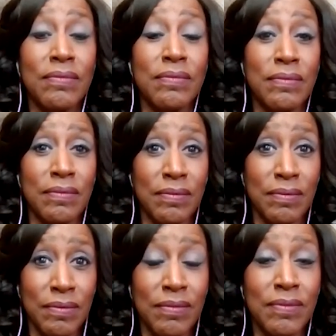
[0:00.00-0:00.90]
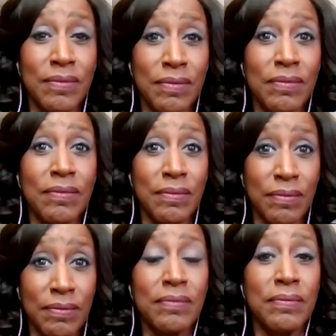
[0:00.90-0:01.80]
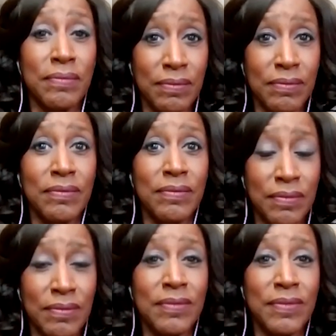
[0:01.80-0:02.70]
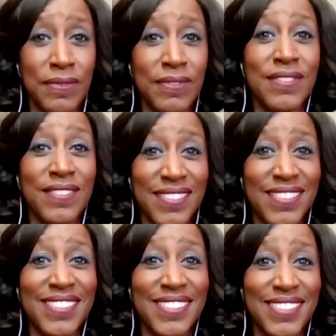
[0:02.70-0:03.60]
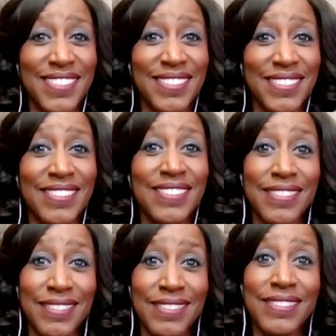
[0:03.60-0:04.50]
This person isn't speaking.